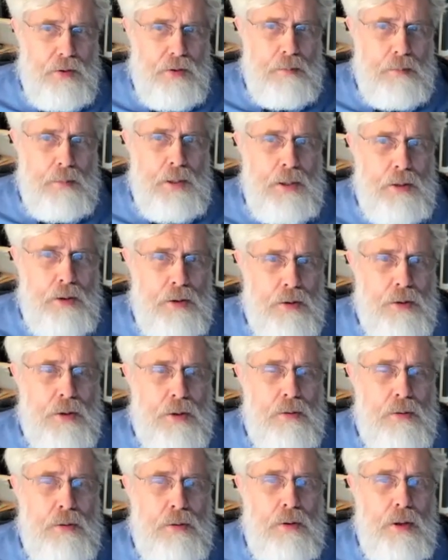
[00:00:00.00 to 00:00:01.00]
I mean, you
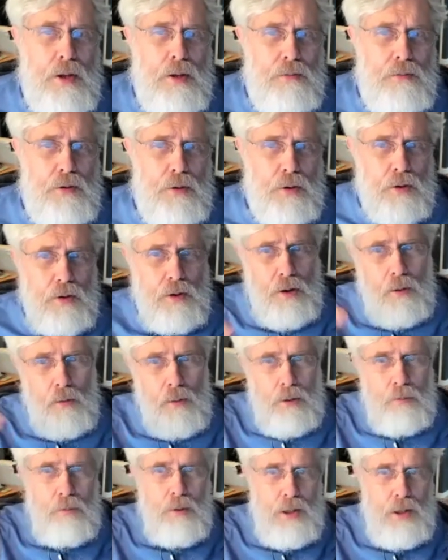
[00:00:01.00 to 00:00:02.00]
can, if you can go
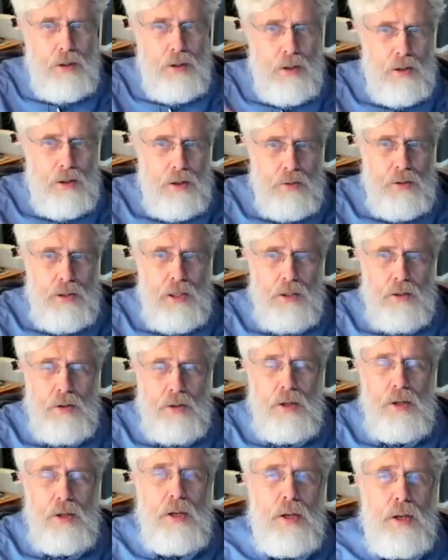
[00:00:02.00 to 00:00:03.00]
one way, you can go the other.